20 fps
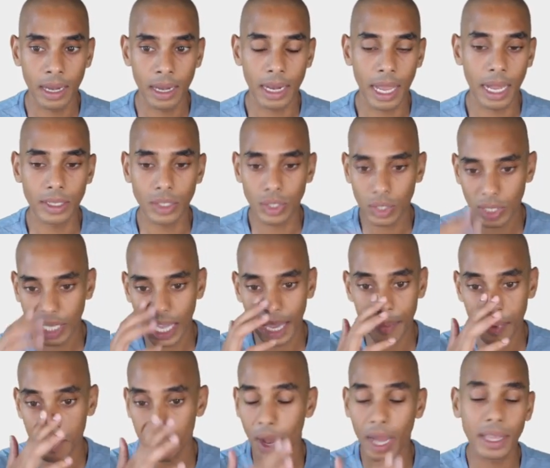Now, just
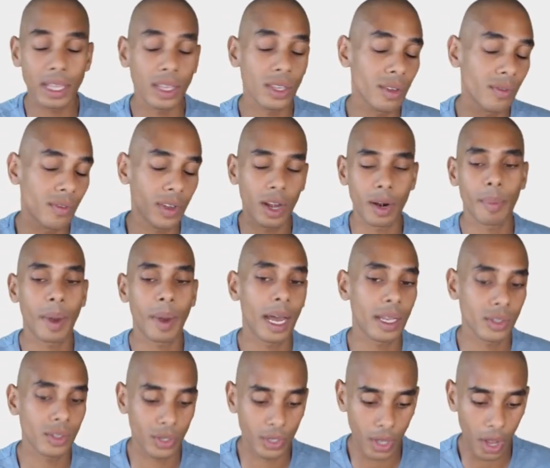keep in mind that you've got to
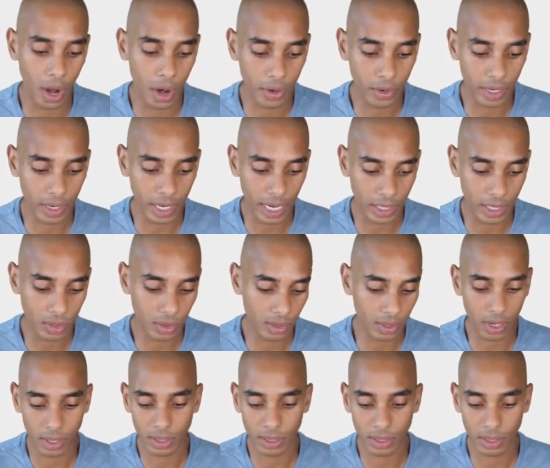pass through your own credentials.